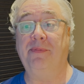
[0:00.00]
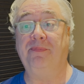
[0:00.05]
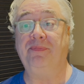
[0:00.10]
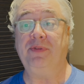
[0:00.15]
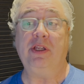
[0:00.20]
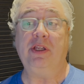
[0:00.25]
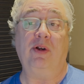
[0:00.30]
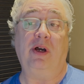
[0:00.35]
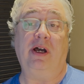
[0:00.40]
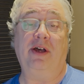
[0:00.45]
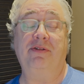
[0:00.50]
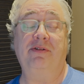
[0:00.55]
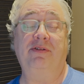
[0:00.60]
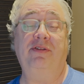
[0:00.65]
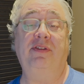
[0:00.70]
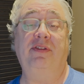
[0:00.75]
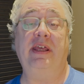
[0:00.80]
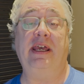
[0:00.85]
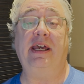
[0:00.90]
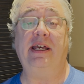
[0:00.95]
you know, other
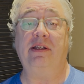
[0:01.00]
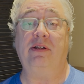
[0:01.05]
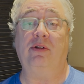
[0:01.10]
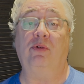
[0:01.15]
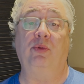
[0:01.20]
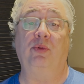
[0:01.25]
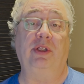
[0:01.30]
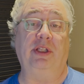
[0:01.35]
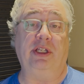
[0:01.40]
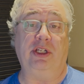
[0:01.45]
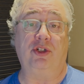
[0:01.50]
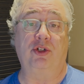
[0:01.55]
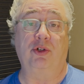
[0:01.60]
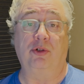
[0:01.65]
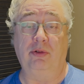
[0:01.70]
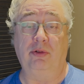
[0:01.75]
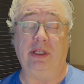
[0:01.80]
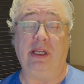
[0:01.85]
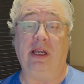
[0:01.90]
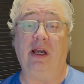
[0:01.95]
than that, really,
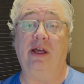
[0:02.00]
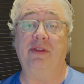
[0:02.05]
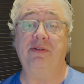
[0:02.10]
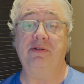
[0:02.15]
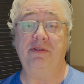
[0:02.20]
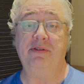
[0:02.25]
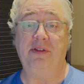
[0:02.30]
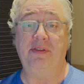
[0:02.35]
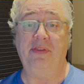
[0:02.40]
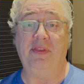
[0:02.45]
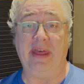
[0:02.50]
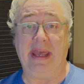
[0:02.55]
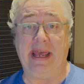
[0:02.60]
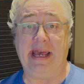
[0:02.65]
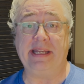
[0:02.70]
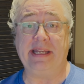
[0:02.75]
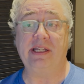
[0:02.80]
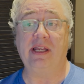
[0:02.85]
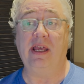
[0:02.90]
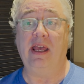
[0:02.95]
truly, other than
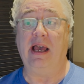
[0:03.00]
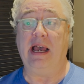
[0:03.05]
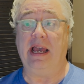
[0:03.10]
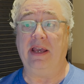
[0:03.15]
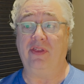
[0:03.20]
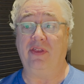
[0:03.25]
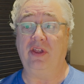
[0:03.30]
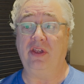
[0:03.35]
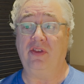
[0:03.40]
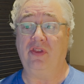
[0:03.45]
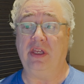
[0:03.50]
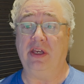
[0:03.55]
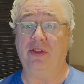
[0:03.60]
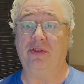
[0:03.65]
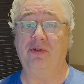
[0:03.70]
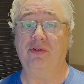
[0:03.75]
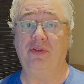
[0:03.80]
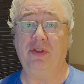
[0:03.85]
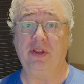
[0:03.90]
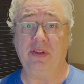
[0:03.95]
that, I think the
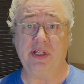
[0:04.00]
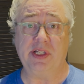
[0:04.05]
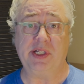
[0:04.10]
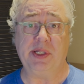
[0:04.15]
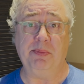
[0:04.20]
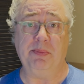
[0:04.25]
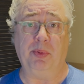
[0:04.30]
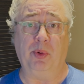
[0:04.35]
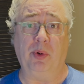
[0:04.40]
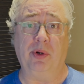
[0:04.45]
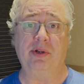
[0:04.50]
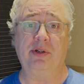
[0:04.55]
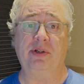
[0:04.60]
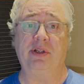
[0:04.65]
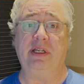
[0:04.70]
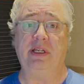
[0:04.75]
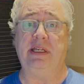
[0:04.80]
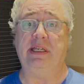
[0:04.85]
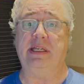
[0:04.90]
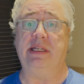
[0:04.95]
other thing that's important
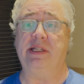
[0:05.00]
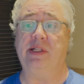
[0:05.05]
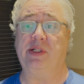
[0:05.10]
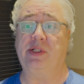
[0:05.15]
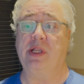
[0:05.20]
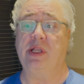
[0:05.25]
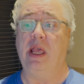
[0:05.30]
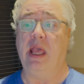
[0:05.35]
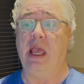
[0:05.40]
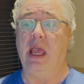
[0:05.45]
is